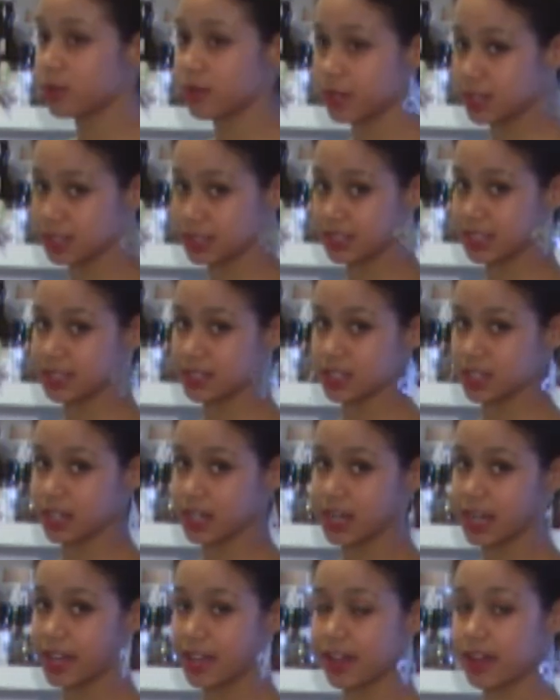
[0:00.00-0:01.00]
processor,
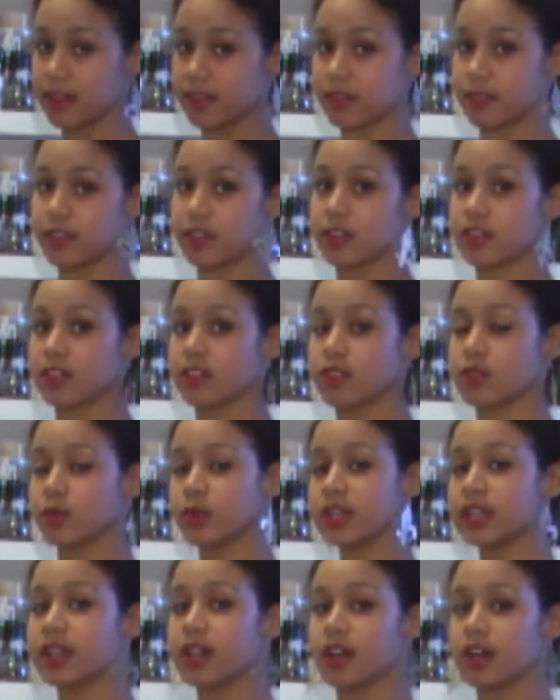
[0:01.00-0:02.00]
I have
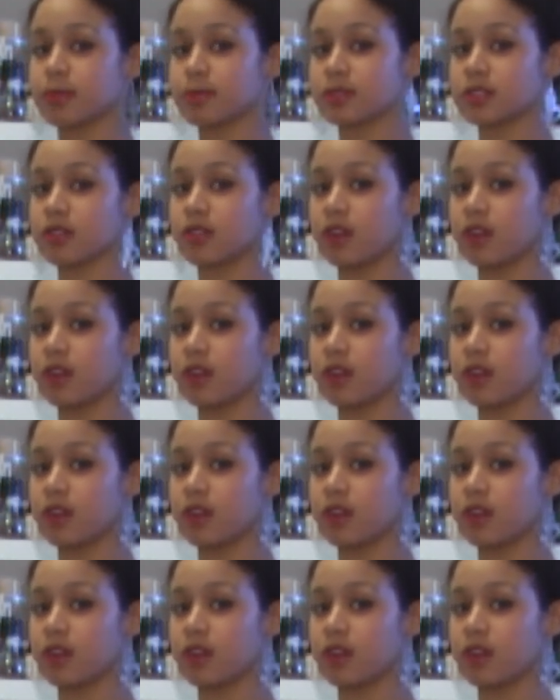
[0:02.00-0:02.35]
3 cups of